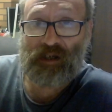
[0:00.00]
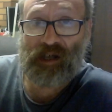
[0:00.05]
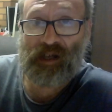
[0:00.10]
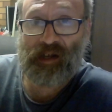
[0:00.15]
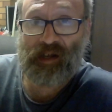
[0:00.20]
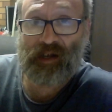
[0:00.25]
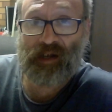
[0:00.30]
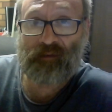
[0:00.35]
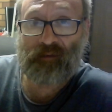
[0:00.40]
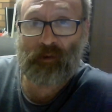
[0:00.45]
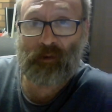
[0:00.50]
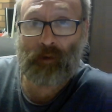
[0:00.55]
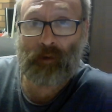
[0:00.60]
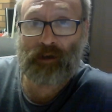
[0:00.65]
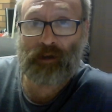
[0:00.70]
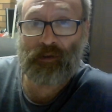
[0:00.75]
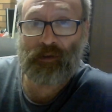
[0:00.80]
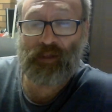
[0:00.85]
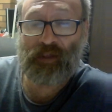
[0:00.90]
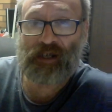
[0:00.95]
G'day
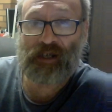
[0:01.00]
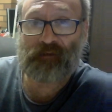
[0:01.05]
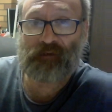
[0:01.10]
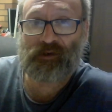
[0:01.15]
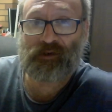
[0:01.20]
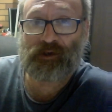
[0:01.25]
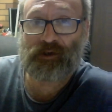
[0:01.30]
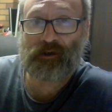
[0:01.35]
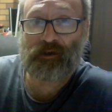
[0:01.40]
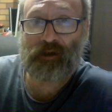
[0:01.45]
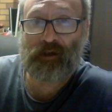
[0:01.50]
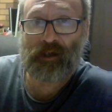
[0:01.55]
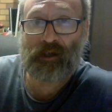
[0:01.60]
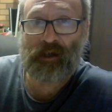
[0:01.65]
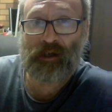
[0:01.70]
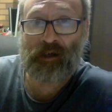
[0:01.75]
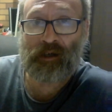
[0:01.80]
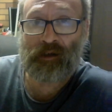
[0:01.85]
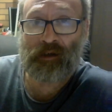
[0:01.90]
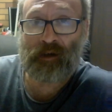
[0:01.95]
everyone, thank you for tuning
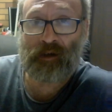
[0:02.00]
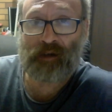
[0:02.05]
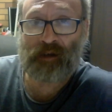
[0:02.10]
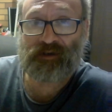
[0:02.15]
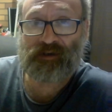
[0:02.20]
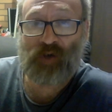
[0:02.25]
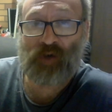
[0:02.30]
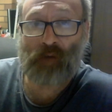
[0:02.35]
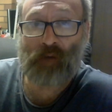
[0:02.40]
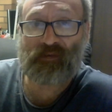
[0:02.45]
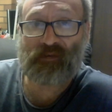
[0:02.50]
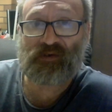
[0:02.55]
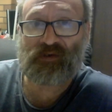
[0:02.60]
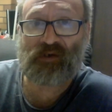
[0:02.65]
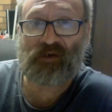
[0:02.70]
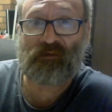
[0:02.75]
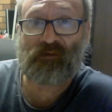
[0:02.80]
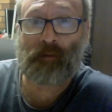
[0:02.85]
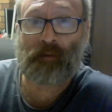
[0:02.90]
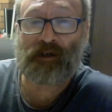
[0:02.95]
in. It's time for
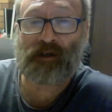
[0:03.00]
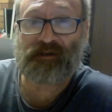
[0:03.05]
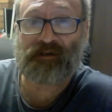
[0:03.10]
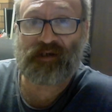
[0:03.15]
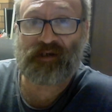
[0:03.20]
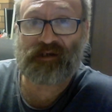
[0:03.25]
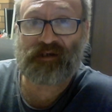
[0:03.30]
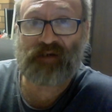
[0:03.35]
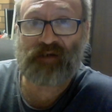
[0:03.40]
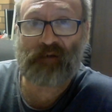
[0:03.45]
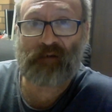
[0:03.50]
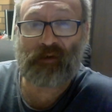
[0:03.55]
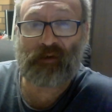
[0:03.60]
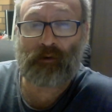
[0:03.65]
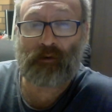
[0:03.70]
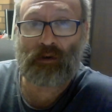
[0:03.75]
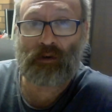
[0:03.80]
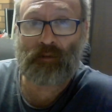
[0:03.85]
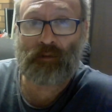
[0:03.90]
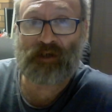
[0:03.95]
server PC stuff here
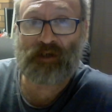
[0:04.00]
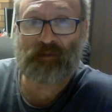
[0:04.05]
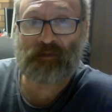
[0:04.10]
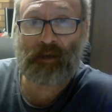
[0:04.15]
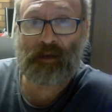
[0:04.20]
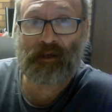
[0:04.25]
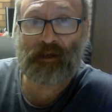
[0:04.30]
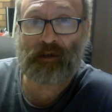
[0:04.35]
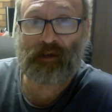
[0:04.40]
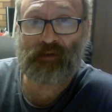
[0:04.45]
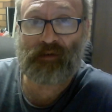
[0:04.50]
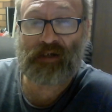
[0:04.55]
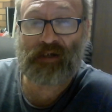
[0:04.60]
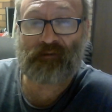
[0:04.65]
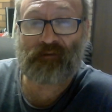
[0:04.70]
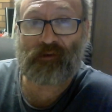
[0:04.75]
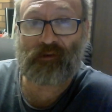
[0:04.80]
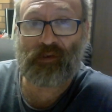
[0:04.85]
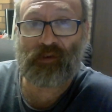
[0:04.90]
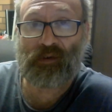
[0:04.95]
at Old Mate's Backyard
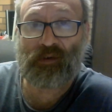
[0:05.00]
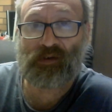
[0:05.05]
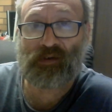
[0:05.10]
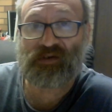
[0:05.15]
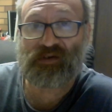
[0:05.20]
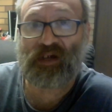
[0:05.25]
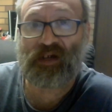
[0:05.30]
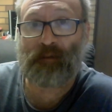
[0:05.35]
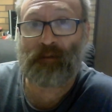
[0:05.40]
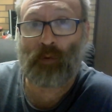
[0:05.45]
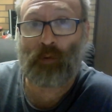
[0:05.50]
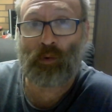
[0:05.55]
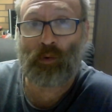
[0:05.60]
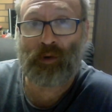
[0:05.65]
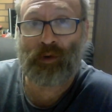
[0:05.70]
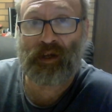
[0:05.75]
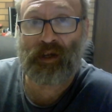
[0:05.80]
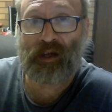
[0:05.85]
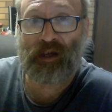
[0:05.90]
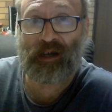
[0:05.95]
Tech for a Thursday
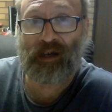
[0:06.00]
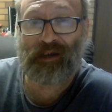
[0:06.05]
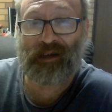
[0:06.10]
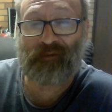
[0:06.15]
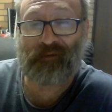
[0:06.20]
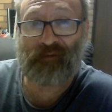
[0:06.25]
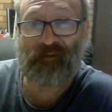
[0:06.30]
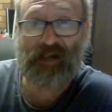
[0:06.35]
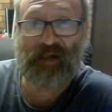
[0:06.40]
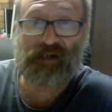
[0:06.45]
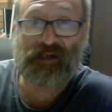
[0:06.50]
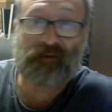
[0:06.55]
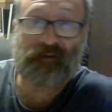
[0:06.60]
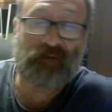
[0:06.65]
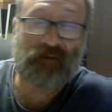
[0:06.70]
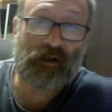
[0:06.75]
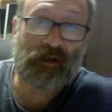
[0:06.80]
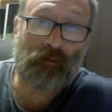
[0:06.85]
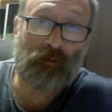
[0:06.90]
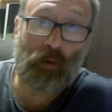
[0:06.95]
morning, and
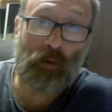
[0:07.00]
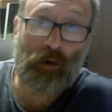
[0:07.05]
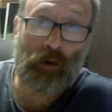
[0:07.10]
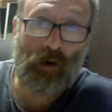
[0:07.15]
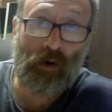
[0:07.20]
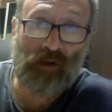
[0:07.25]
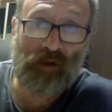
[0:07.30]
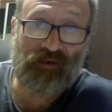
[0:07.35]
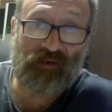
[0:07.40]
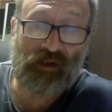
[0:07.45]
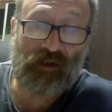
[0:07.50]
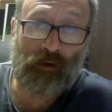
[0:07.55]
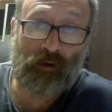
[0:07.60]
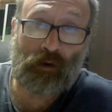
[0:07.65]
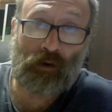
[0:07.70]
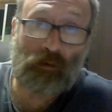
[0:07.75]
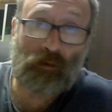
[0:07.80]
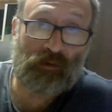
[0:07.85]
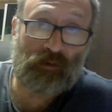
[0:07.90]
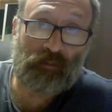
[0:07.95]
effectively what I said
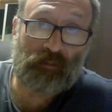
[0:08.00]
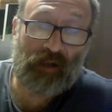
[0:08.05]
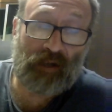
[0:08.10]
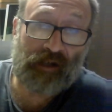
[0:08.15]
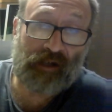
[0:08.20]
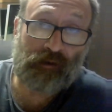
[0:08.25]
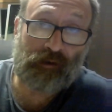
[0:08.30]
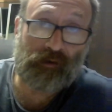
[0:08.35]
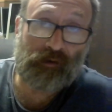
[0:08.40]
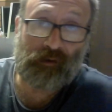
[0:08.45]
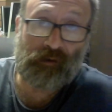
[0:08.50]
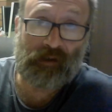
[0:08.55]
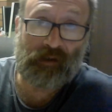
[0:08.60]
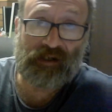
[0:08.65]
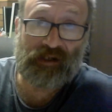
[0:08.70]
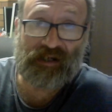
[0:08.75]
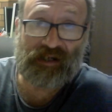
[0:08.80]
I was planning on doing